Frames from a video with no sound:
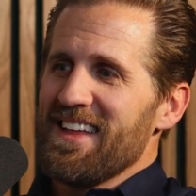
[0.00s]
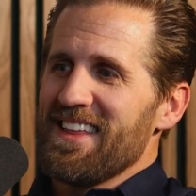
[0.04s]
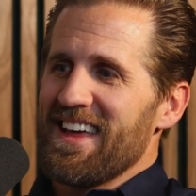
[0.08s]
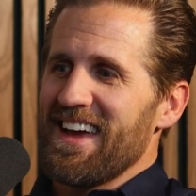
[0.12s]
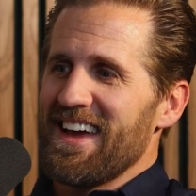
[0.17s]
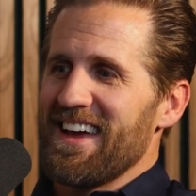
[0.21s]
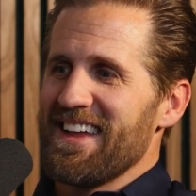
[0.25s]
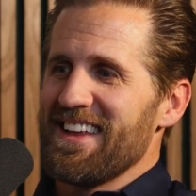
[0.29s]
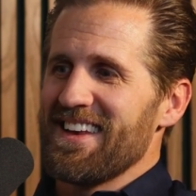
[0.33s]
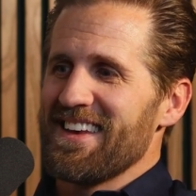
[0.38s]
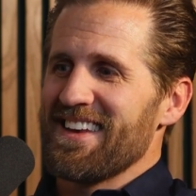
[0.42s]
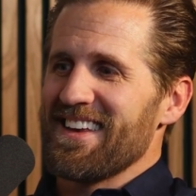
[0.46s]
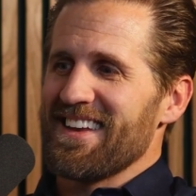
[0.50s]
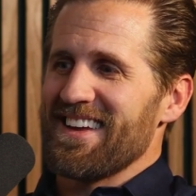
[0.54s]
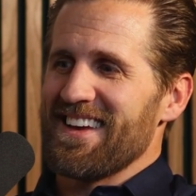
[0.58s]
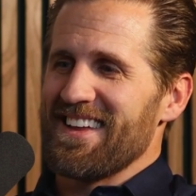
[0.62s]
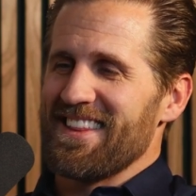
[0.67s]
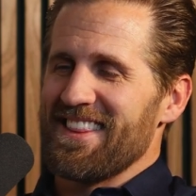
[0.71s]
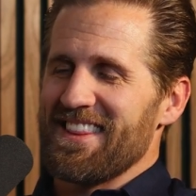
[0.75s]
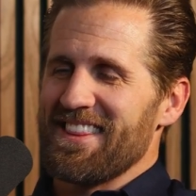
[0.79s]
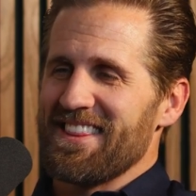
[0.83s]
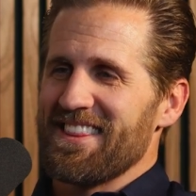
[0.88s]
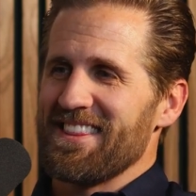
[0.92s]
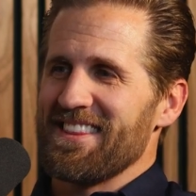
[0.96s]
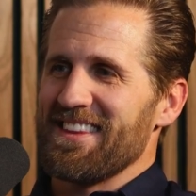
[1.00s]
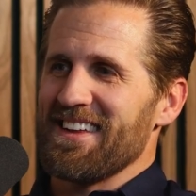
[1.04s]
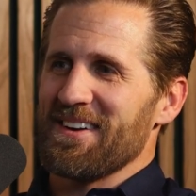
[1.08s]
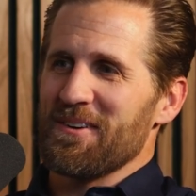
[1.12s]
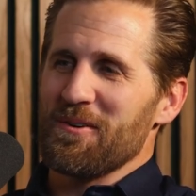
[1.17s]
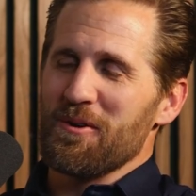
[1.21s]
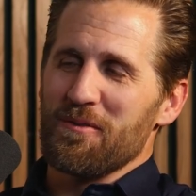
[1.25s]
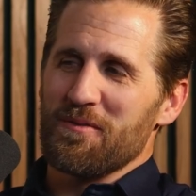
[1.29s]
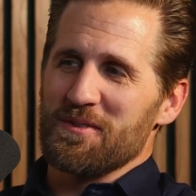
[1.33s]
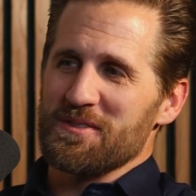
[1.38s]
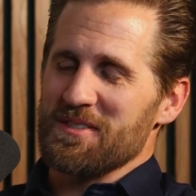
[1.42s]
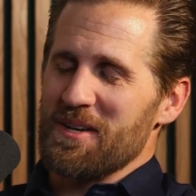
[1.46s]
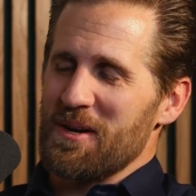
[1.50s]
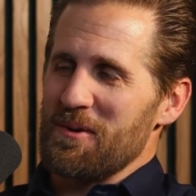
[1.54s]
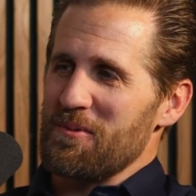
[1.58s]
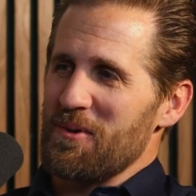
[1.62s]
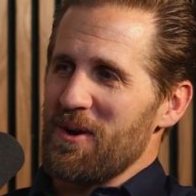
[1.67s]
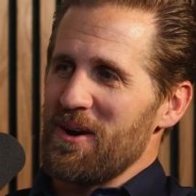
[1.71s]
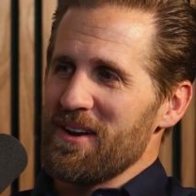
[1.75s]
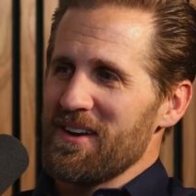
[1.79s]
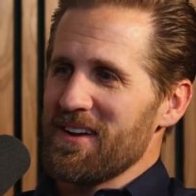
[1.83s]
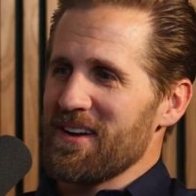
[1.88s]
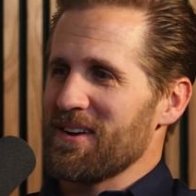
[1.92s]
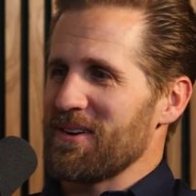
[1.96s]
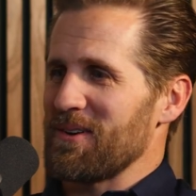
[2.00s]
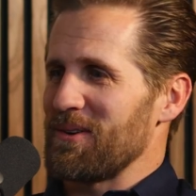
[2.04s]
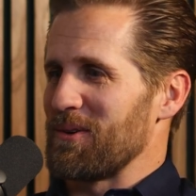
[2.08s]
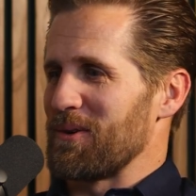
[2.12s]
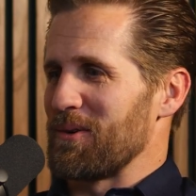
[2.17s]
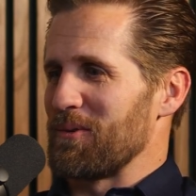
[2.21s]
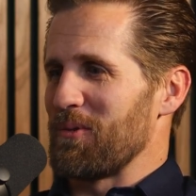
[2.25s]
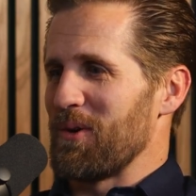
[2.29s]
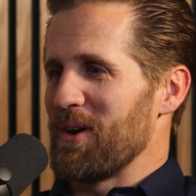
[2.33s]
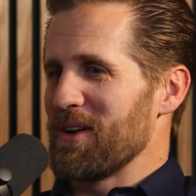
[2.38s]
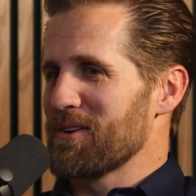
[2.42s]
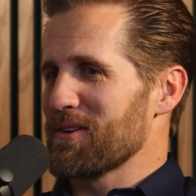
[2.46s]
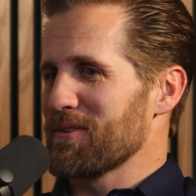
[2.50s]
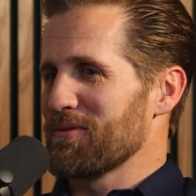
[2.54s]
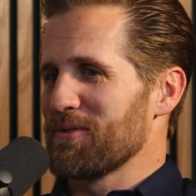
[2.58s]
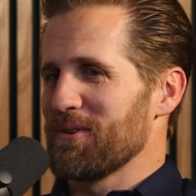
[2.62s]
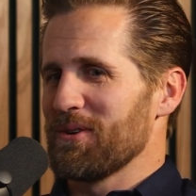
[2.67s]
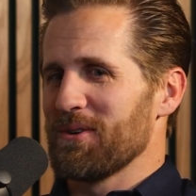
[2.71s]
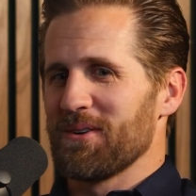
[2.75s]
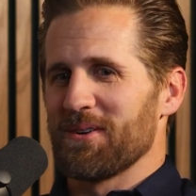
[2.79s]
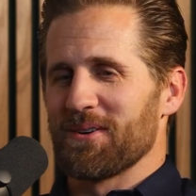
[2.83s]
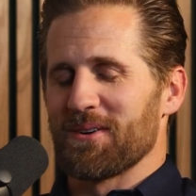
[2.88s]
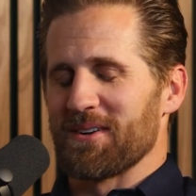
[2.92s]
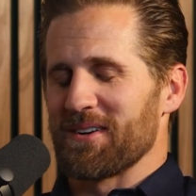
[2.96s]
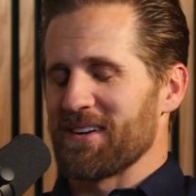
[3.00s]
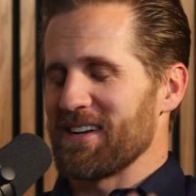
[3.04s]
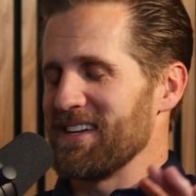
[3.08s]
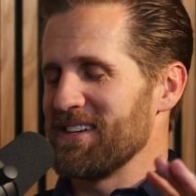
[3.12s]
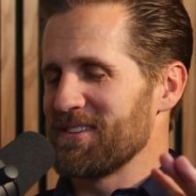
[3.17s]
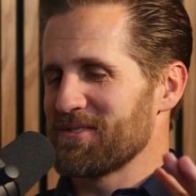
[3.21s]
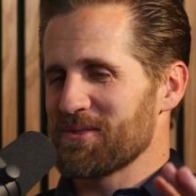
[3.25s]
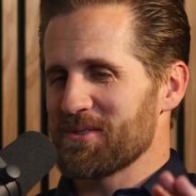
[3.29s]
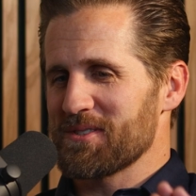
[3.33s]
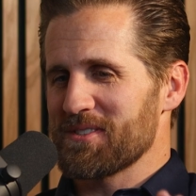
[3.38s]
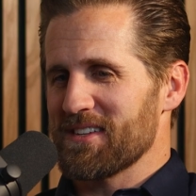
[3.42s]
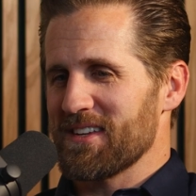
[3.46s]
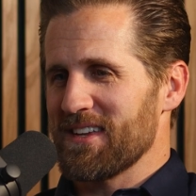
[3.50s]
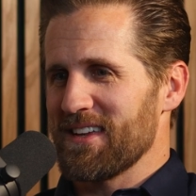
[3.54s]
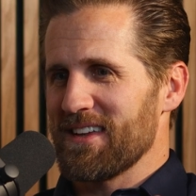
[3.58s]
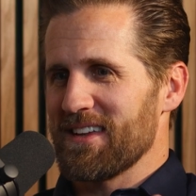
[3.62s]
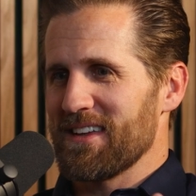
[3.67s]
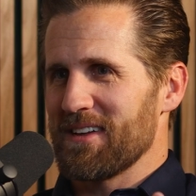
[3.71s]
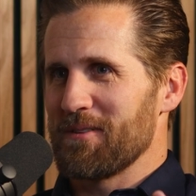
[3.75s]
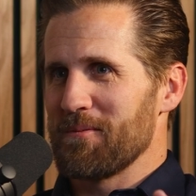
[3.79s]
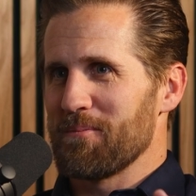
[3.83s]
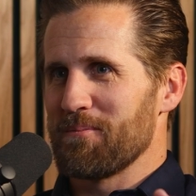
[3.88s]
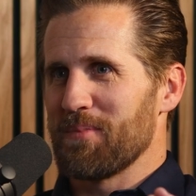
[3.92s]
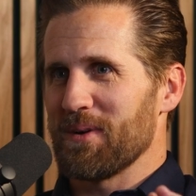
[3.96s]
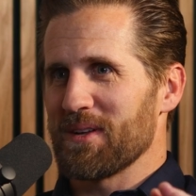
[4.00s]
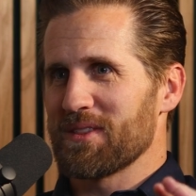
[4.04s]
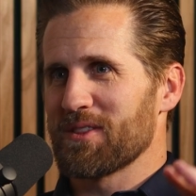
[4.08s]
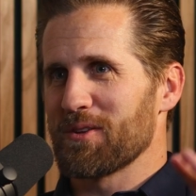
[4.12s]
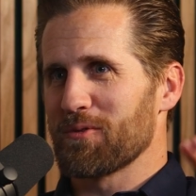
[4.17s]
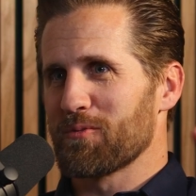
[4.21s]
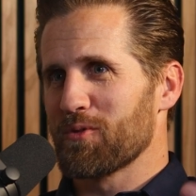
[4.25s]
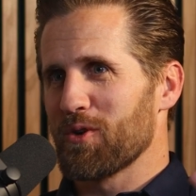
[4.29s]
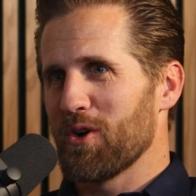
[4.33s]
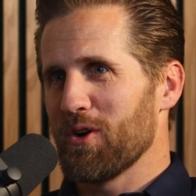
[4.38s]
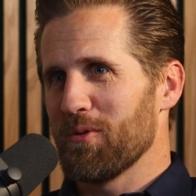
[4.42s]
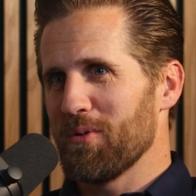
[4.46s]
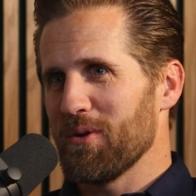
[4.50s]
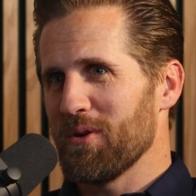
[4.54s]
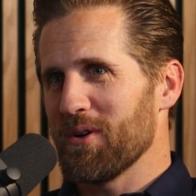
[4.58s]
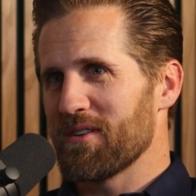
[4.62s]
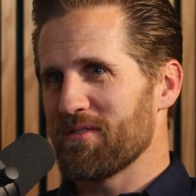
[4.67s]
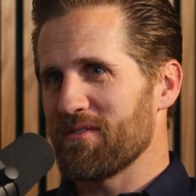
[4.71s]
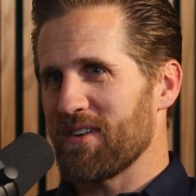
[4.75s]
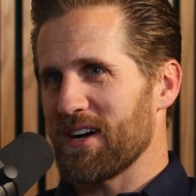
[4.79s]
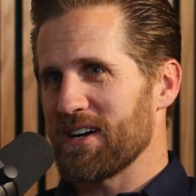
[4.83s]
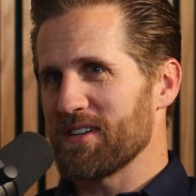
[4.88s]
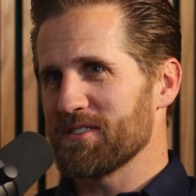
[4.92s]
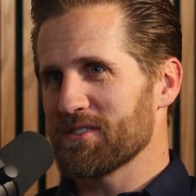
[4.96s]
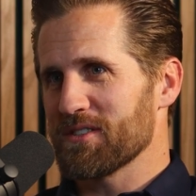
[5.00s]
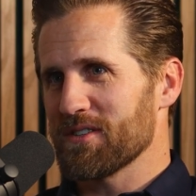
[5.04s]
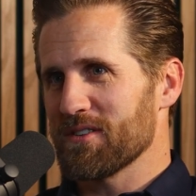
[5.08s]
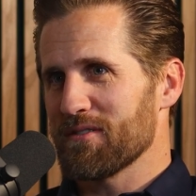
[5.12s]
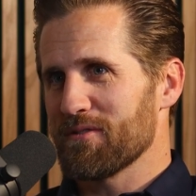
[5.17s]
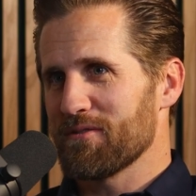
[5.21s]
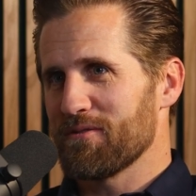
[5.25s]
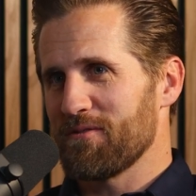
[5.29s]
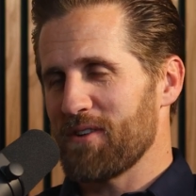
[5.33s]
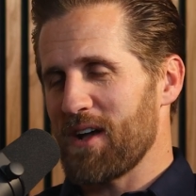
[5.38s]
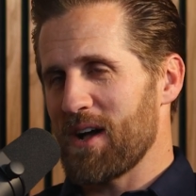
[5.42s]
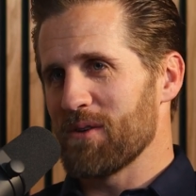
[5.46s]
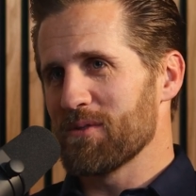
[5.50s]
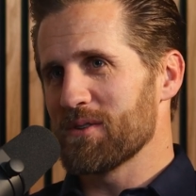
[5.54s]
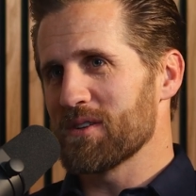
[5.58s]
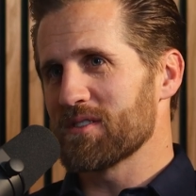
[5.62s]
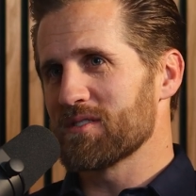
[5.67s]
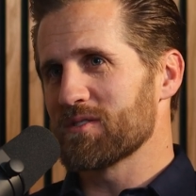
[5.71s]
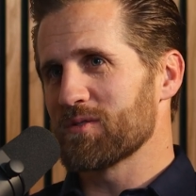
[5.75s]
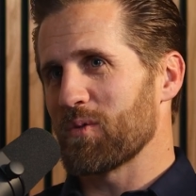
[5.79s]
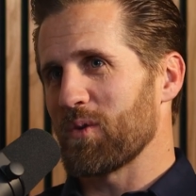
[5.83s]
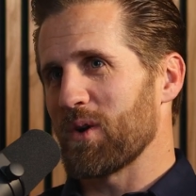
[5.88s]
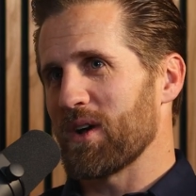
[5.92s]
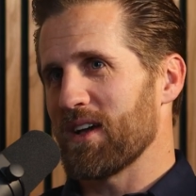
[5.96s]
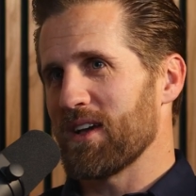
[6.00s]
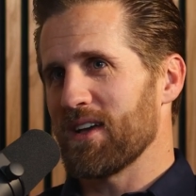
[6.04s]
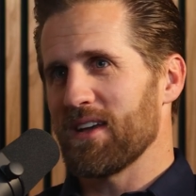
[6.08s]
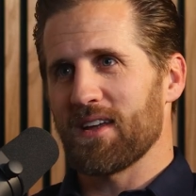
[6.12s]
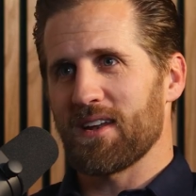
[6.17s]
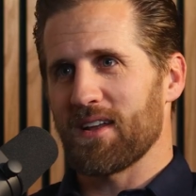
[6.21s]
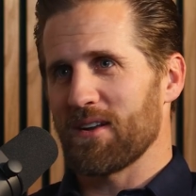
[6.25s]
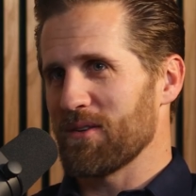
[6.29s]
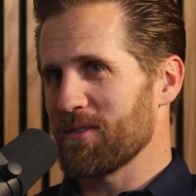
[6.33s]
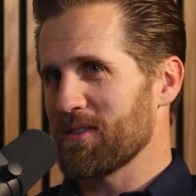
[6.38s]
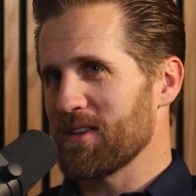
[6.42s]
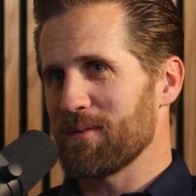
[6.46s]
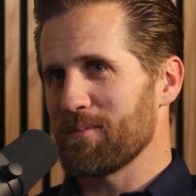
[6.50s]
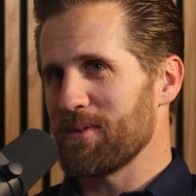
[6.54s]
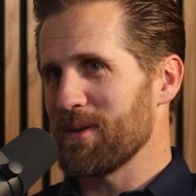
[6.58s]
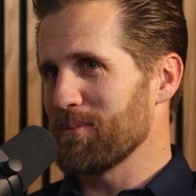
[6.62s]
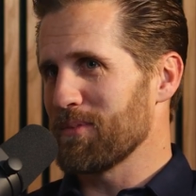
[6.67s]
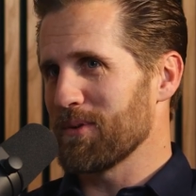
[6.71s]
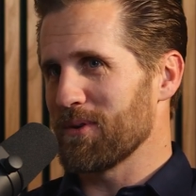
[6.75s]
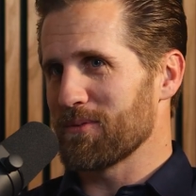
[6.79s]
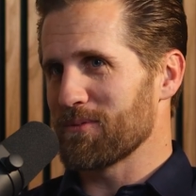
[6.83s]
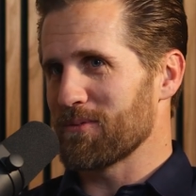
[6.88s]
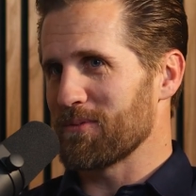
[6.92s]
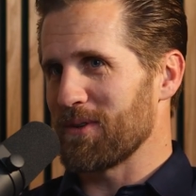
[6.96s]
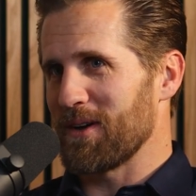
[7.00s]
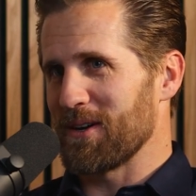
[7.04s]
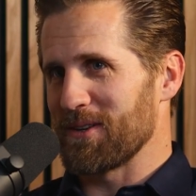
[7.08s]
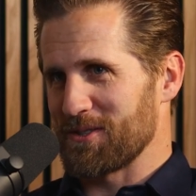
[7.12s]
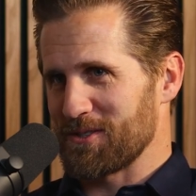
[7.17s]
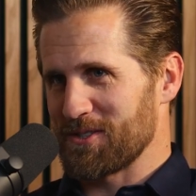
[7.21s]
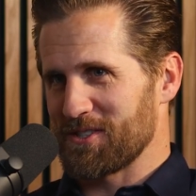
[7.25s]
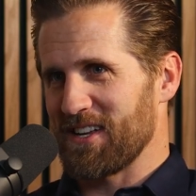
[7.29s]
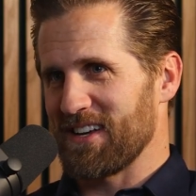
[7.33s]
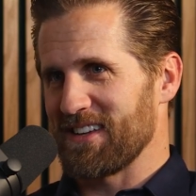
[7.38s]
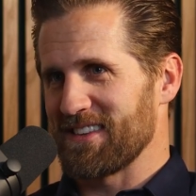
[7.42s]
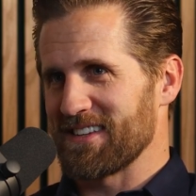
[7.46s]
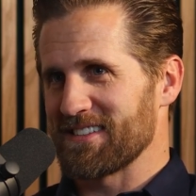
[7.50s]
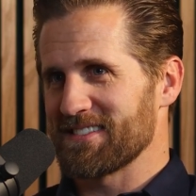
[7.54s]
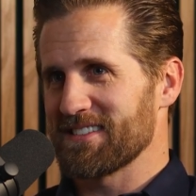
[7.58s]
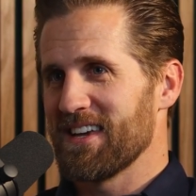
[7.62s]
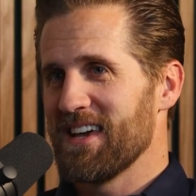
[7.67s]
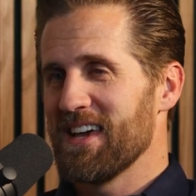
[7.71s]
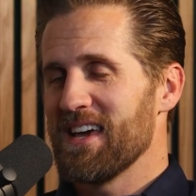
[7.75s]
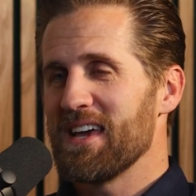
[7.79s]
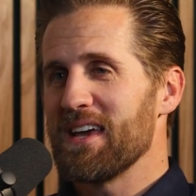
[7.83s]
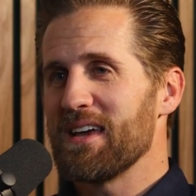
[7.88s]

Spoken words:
And I don't know if it's ironic or wonderful or interesting, but the robo-advisor found its way, and I don't think people understand this,